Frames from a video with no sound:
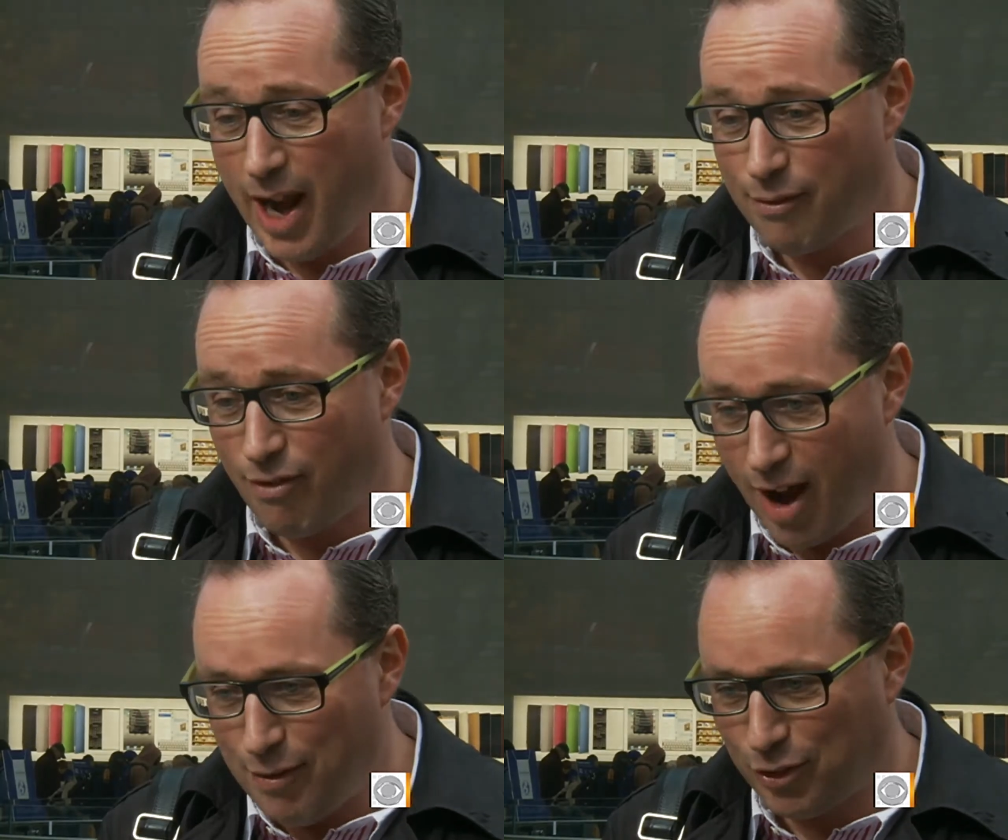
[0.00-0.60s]
have
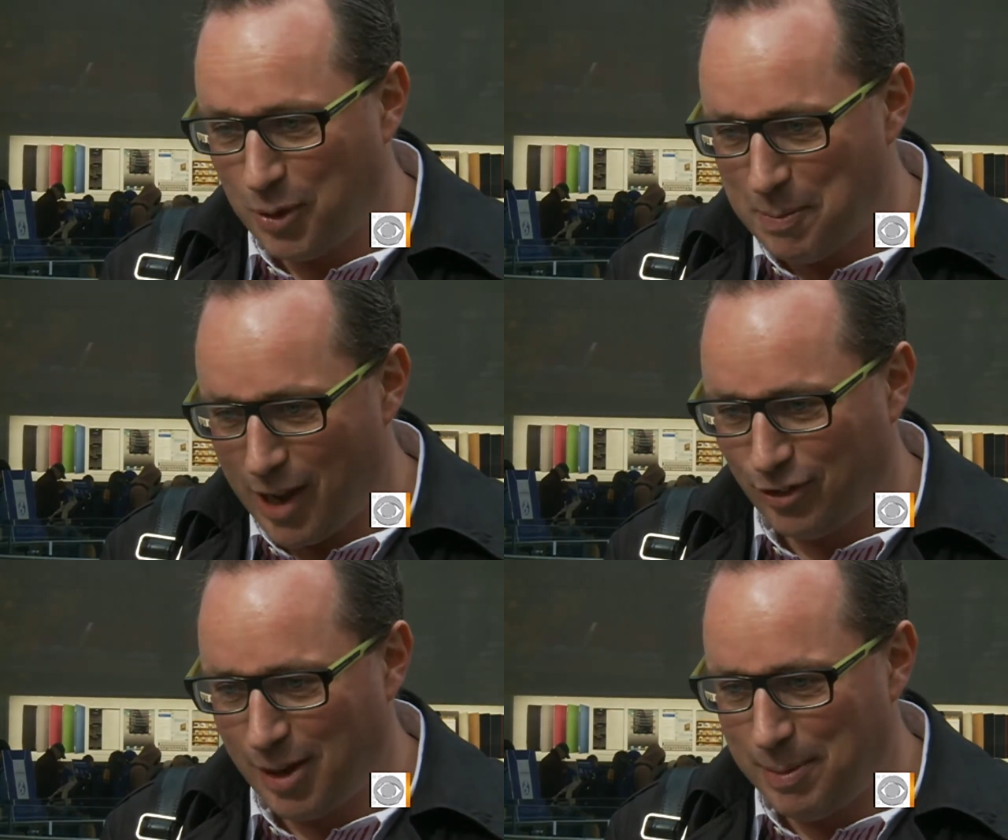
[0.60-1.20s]
rivals with
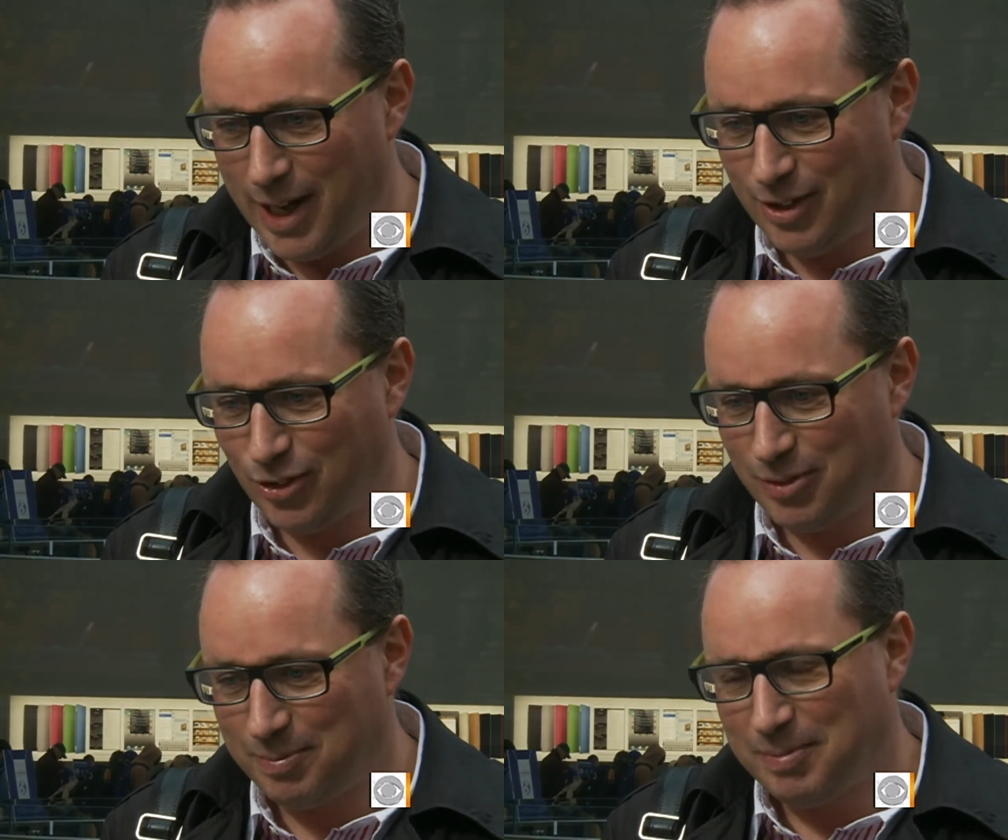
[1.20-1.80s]
my
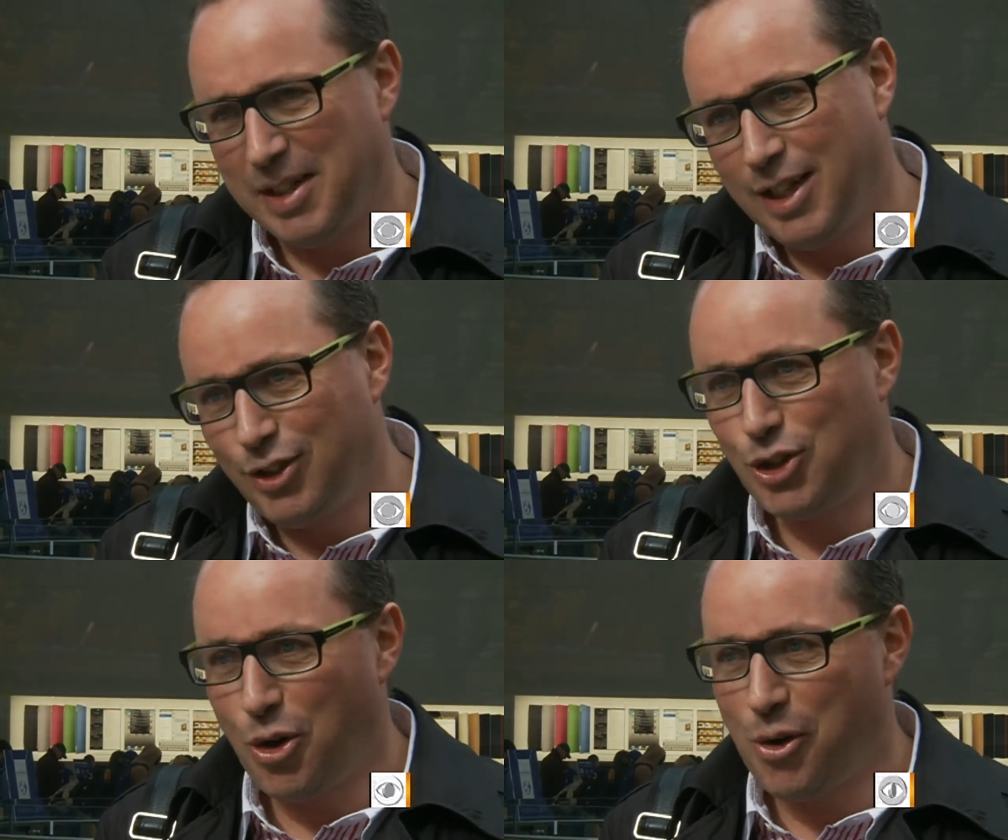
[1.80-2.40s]
siblings?
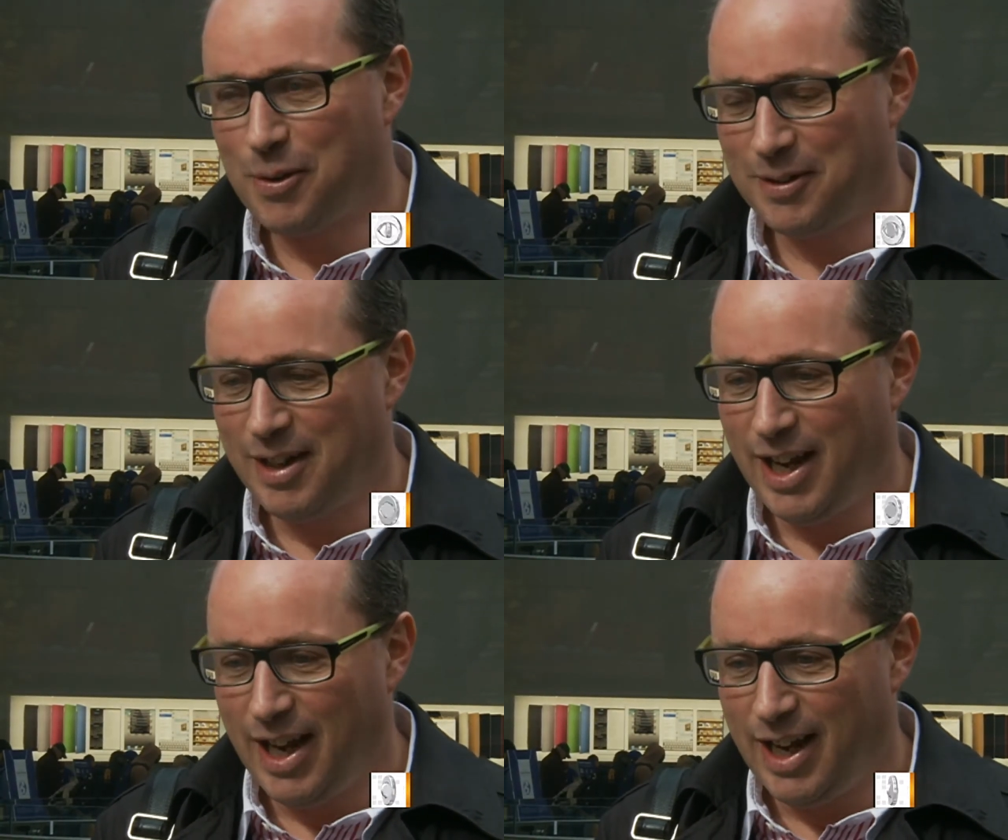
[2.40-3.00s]
Yeah. Sure
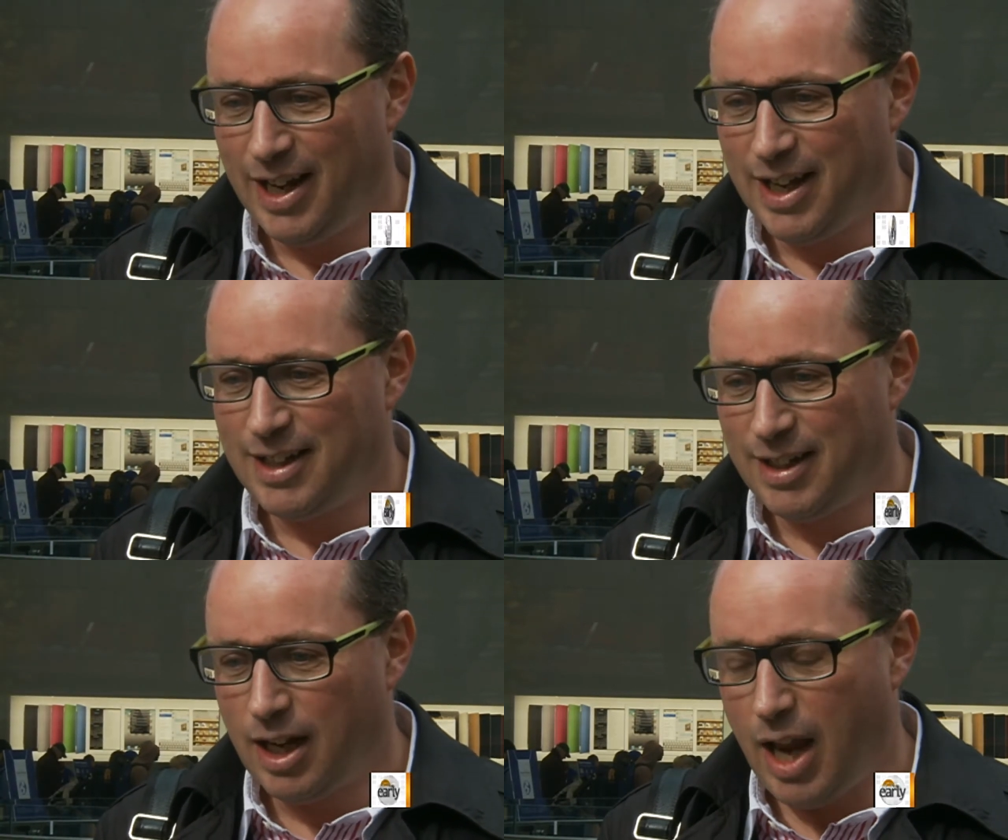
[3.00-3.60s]

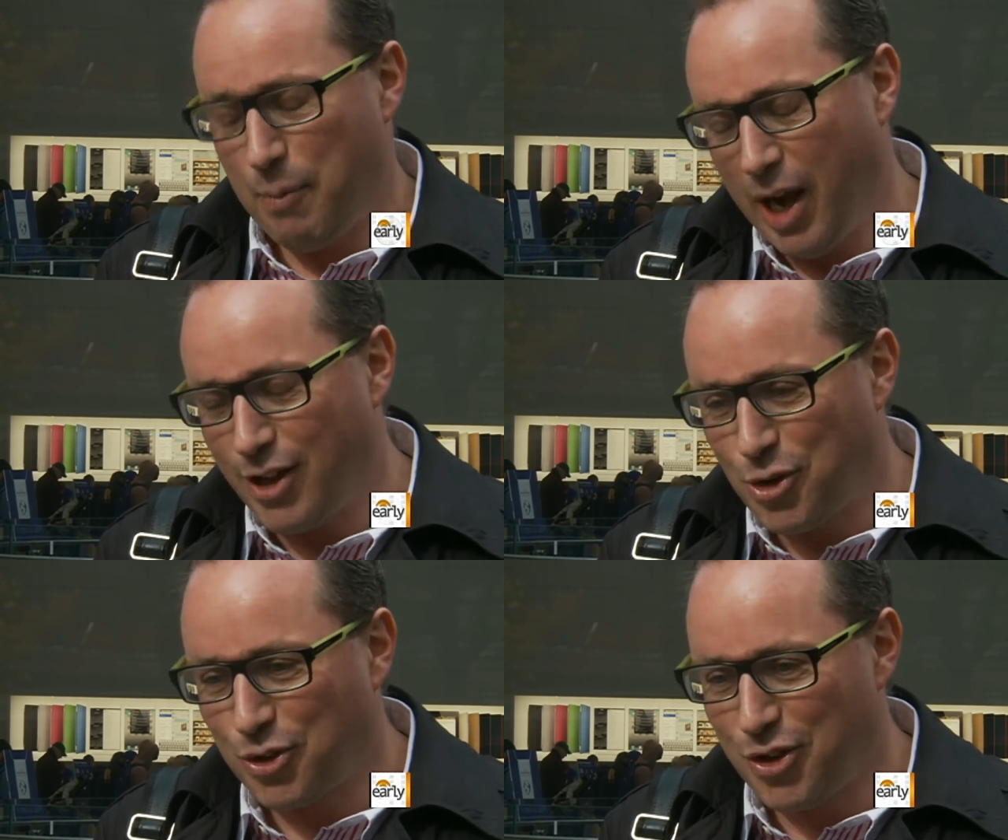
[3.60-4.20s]
when
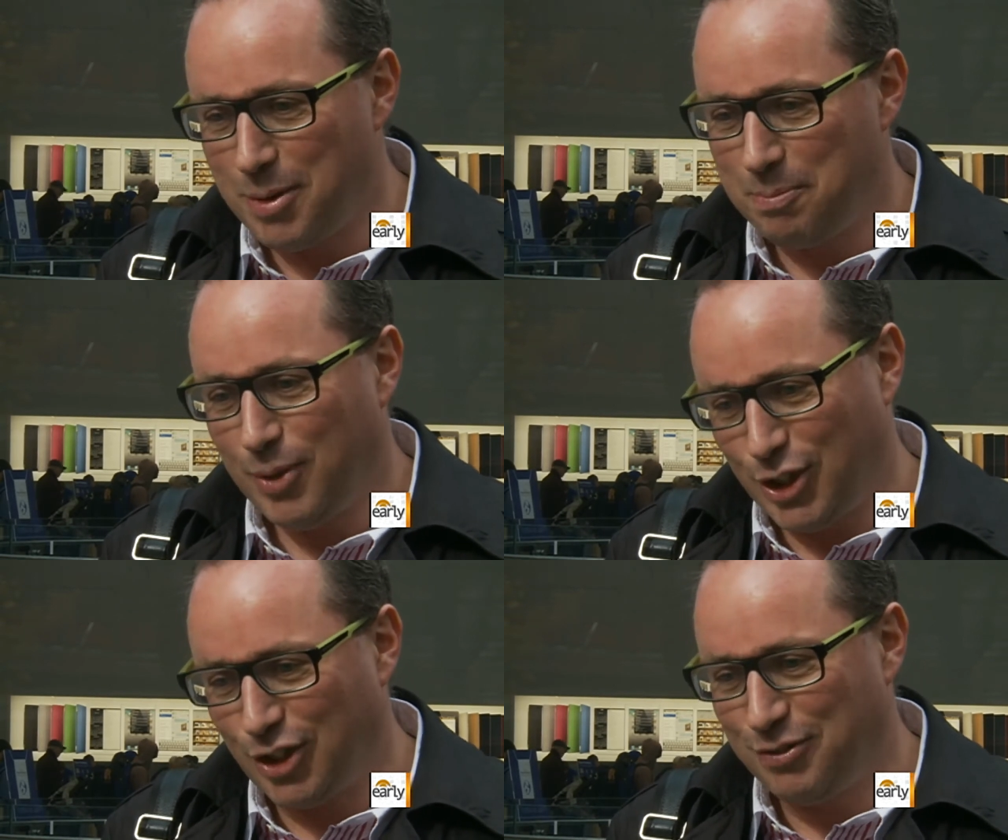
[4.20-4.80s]
I talk to them,
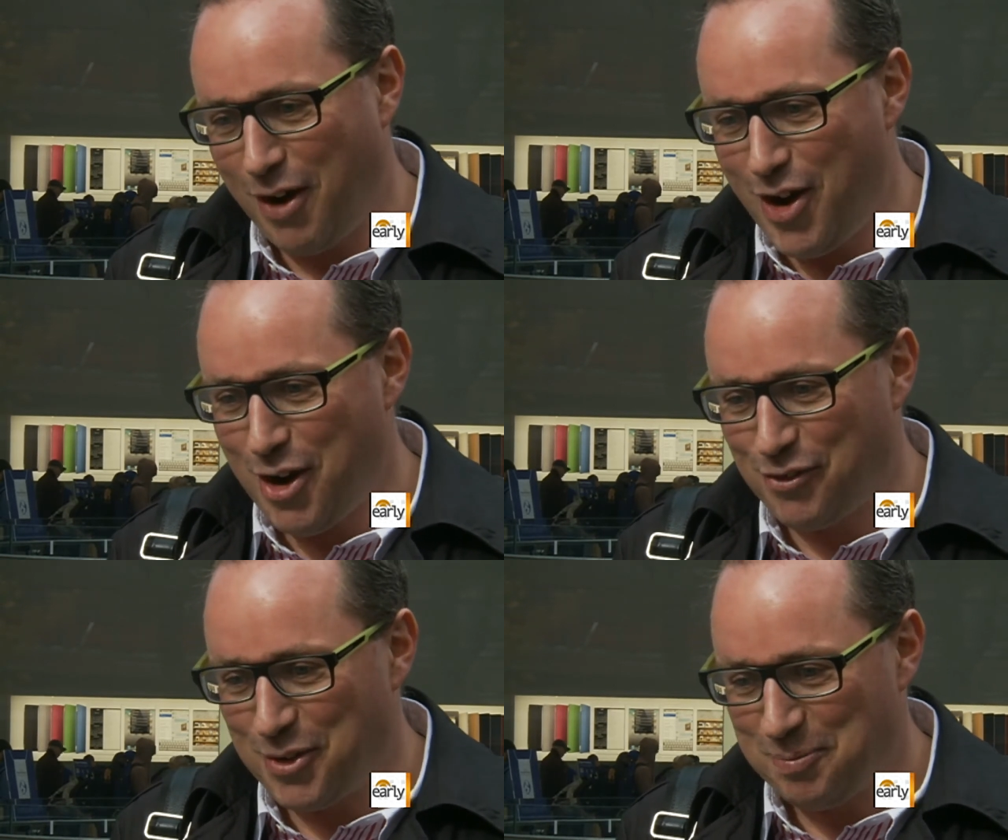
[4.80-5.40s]
which isn't very often.